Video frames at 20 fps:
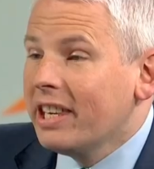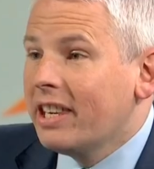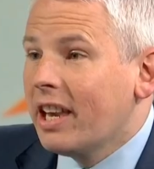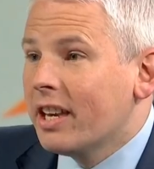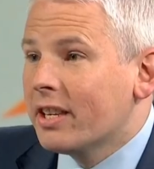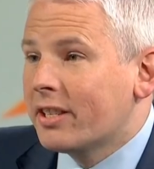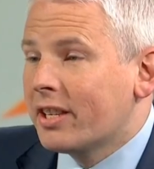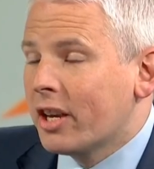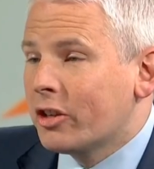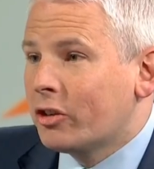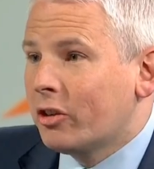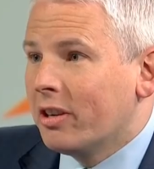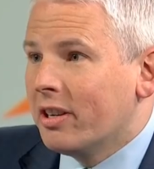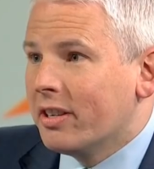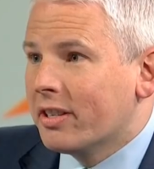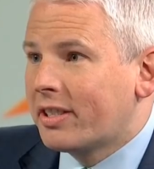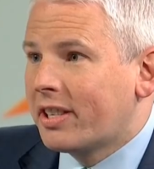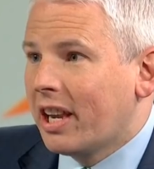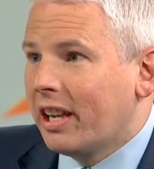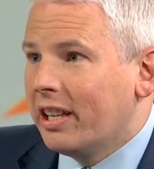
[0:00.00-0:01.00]
Yes, that's
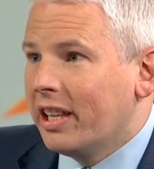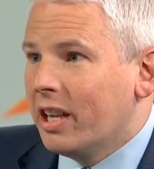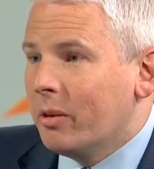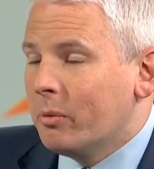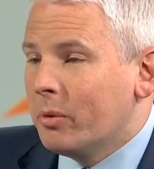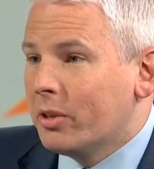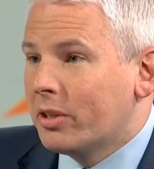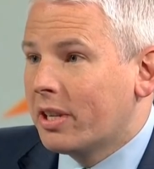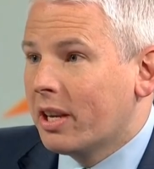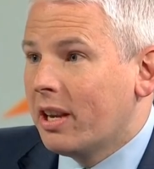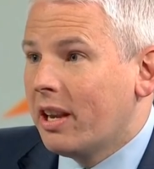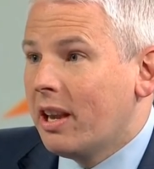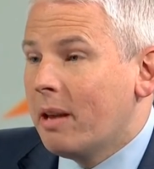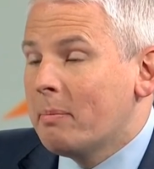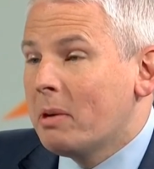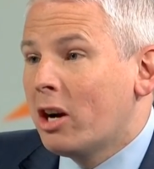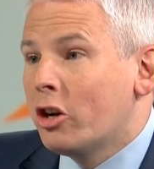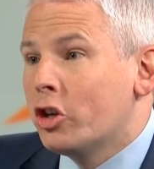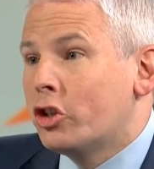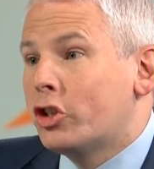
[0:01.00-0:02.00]
right, Sally. It was uh,
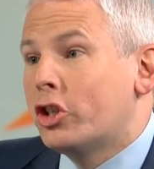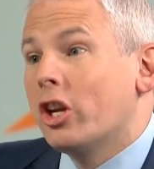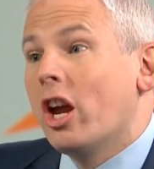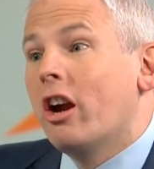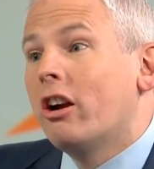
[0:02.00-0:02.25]
emerged